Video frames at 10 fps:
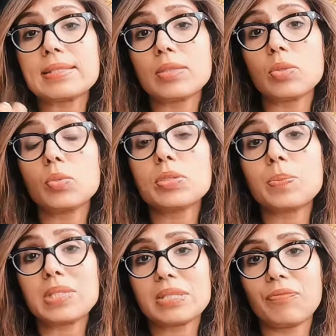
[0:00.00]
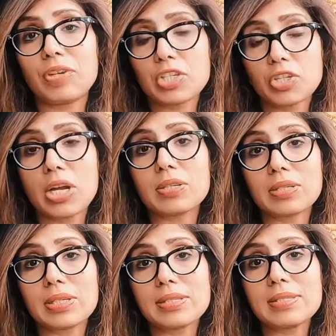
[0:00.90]
in those specific
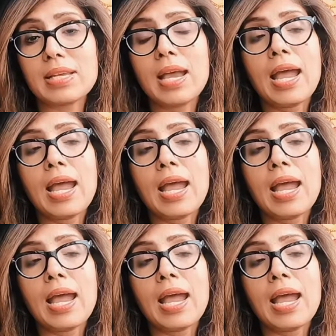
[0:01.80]
chakras.